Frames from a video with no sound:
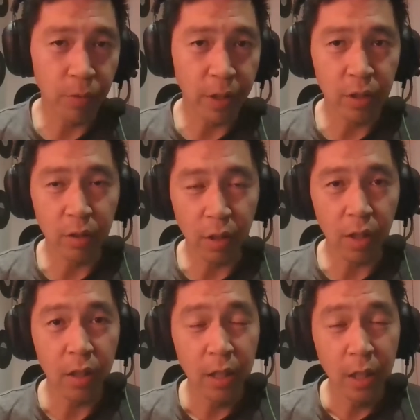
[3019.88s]
a professor in
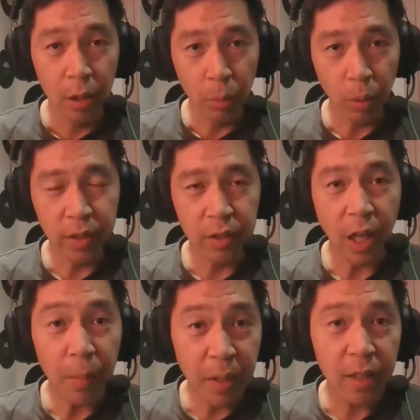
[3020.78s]
law, was
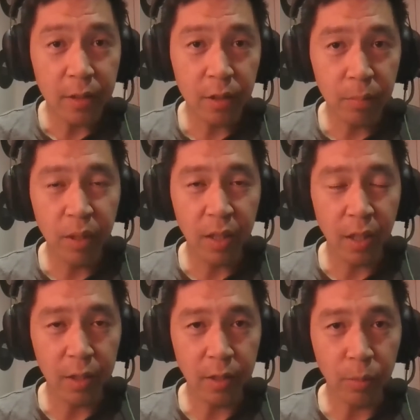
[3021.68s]
nominated to be
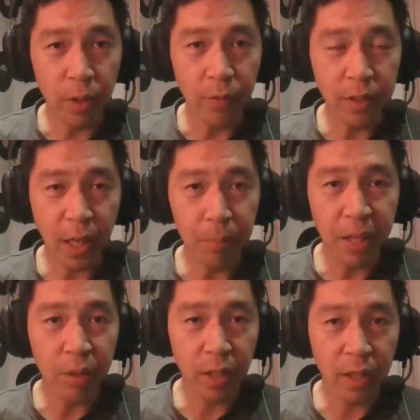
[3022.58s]
the one of the top
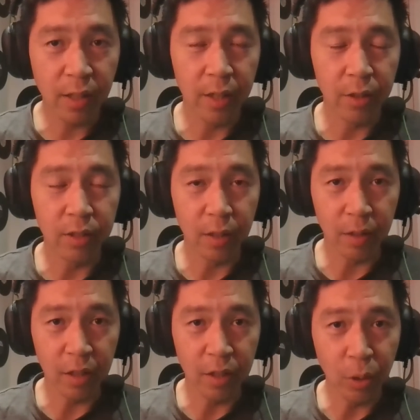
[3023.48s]
bank regulators
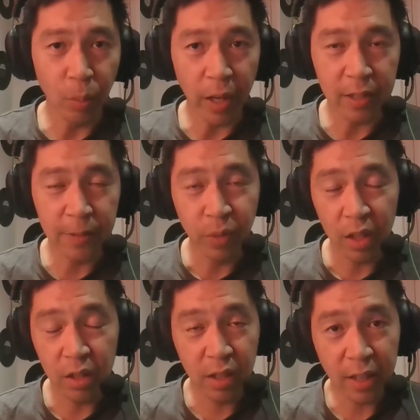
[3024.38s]
uh, in the U.S.
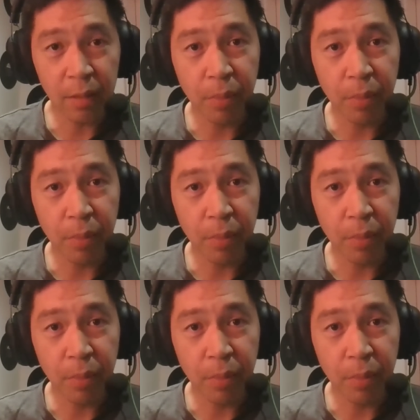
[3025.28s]
And she